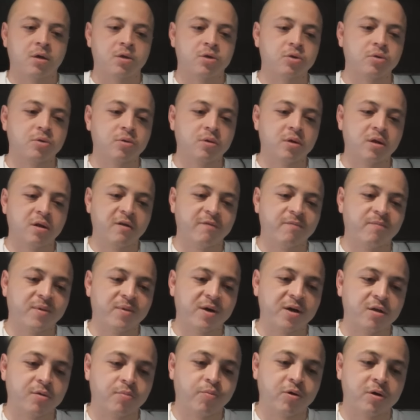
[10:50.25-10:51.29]
Do you live
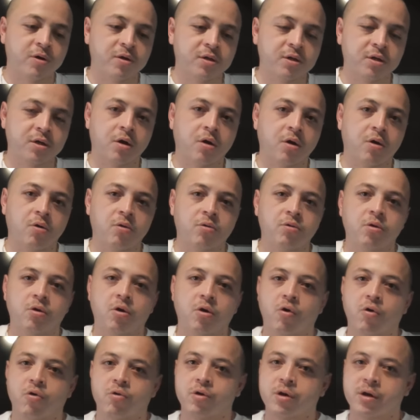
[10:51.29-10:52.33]
by the prison code
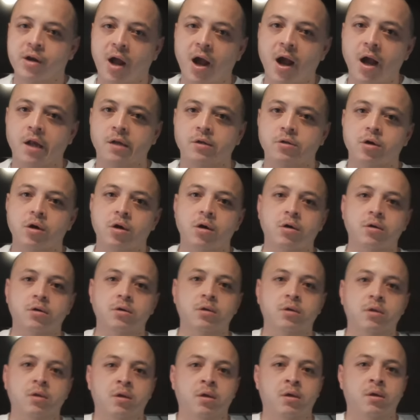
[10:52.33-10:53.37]
or not, dog?
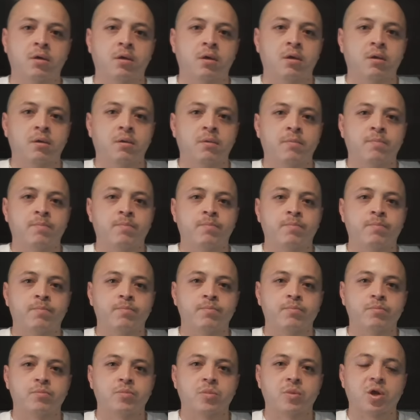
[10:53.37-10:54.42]

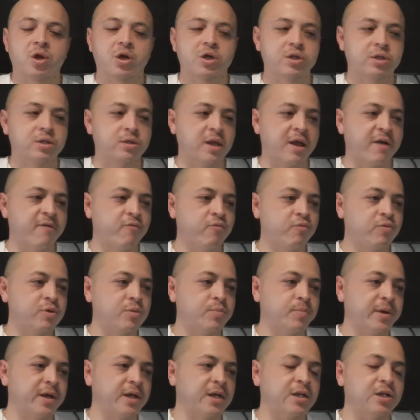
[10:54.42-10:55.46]
Because everyone's
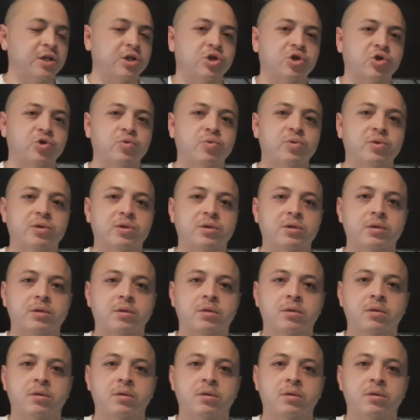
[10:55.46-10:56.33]
picking and choosing.